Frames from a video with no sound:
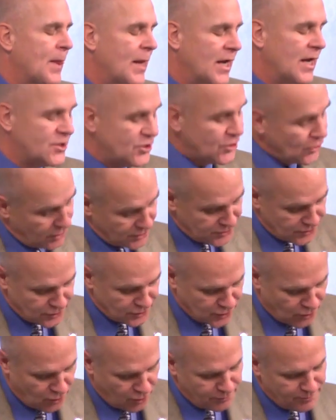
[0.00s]
And she also
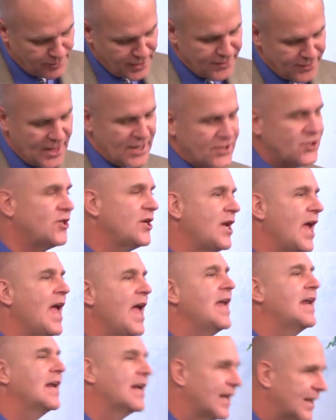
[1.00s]
told me that she
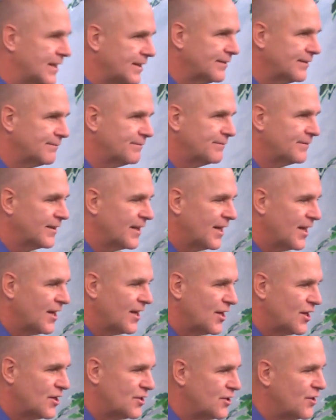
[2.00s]
hated it.
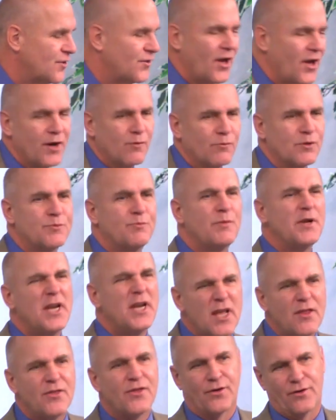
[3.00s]
She thought it was
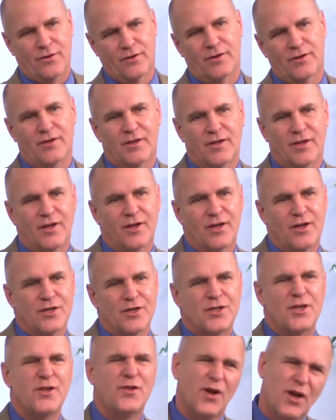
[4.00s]
beneath her.
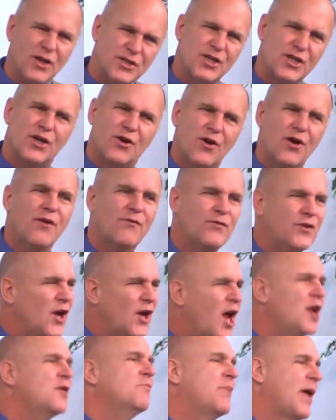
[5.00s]
She thought she could have
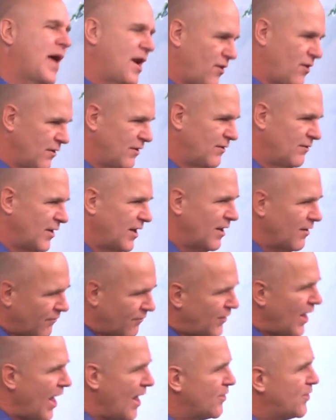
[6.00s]
done better
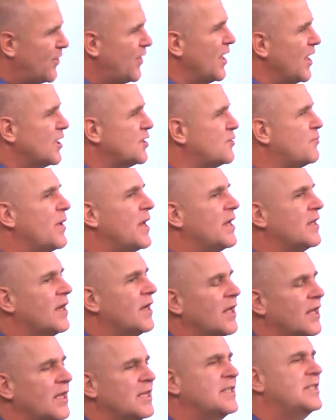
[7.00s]
if had things
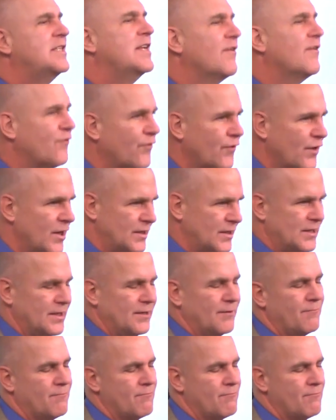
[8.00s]
been different.